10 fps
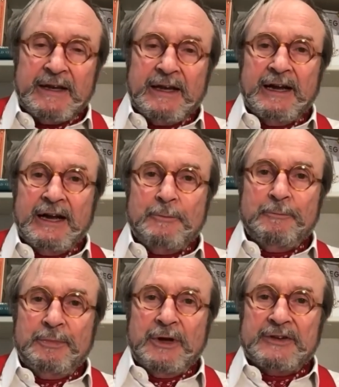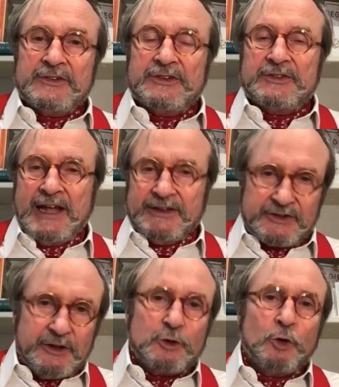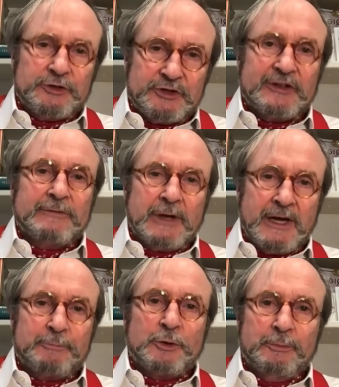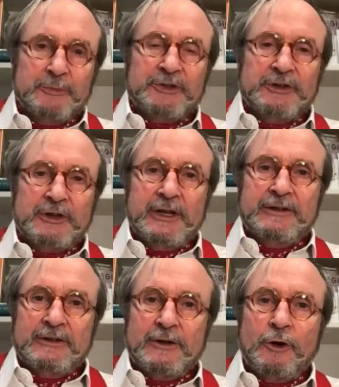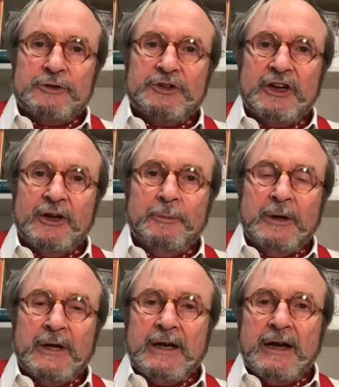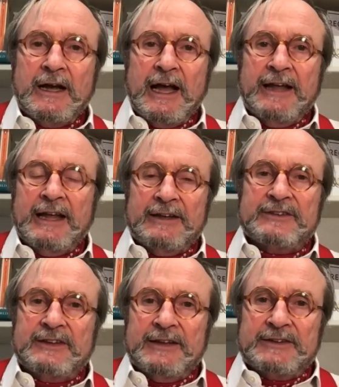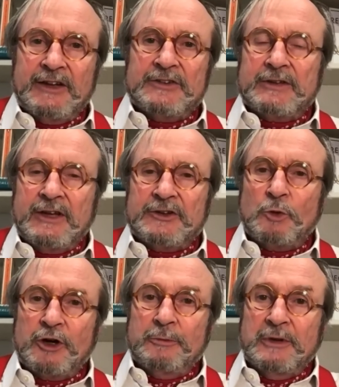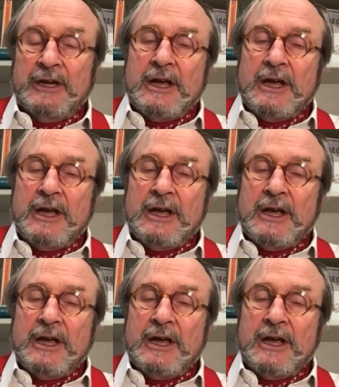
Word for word: Um, but that's going to cause us uh, problems in the, in the long term. Uh, and that, that does, does worry me.